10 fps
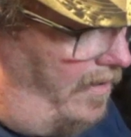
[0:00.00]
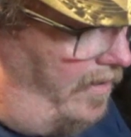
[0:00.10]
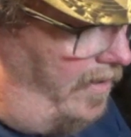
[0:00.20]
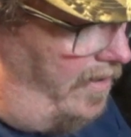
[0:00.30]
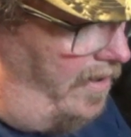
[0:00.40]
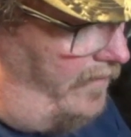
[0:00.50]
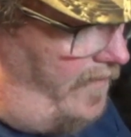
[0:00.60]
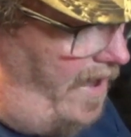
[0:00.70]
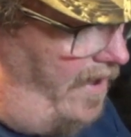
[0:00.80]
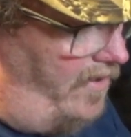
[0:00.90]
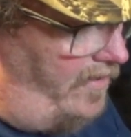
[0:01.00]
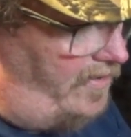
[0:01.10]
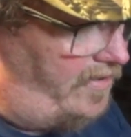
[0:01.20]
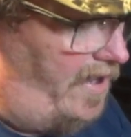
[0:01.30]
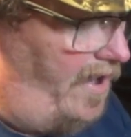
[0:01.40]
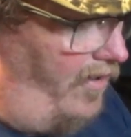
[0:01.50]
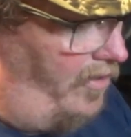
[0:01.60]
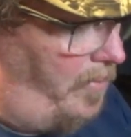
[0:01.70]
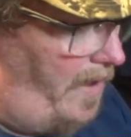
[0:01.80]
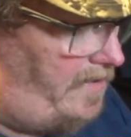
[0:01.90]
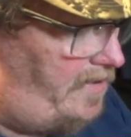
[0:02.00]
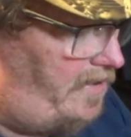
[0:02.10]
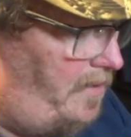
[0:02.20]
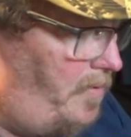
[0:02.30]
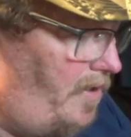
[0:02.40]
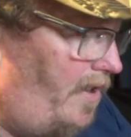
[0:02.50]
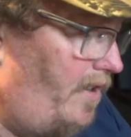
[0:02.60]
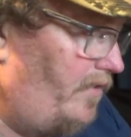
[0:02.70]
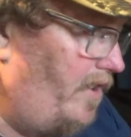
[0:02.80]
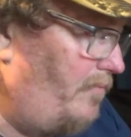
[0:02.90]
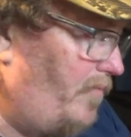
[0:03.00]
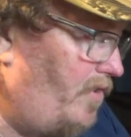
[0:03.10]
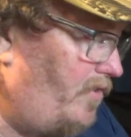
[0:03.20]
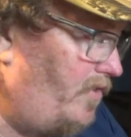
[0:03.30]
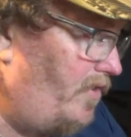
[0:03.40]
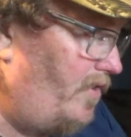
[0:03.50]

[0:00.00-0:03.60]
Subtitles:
Good enough now you can see all the places they put little numbers.